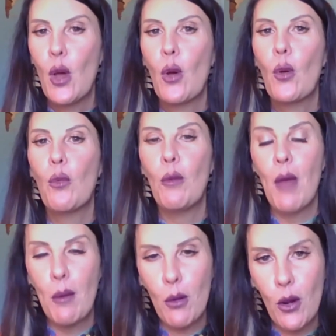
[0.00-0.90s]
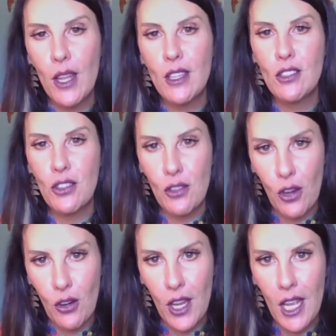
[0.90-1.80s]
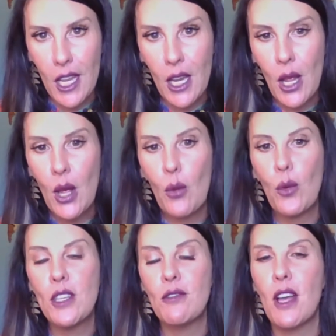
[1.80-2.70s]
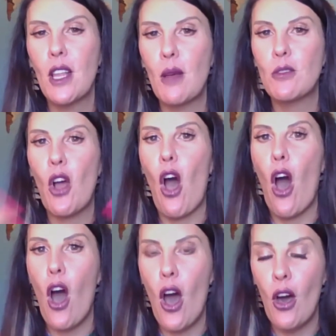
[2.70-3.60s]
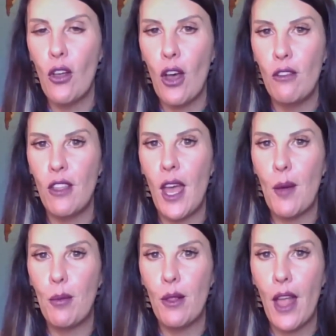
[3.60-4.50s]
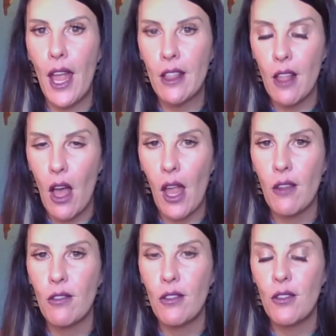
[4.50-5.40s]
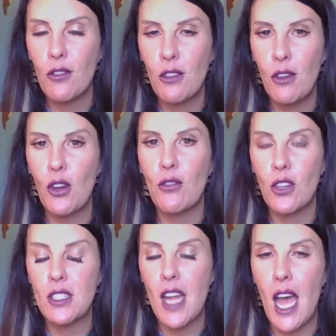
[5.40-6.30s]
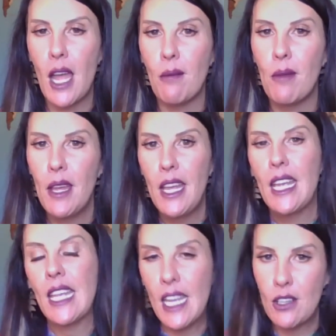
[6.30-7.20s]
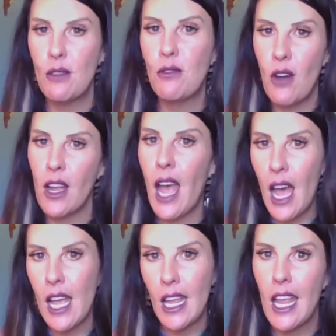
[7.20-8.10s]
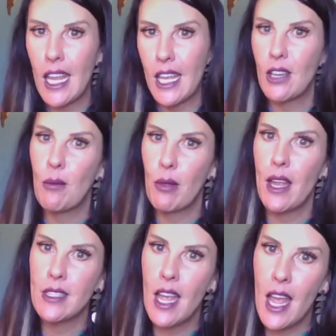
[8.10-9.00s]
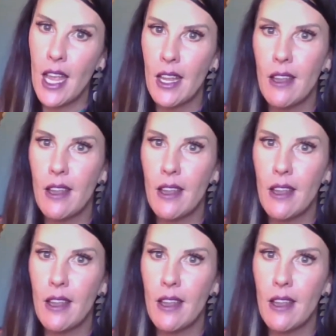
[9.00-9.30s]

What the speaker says: remember in the Silurian, we developed all of that plant life for the very first time. Kingdom Fungi and Kingdom Plantae,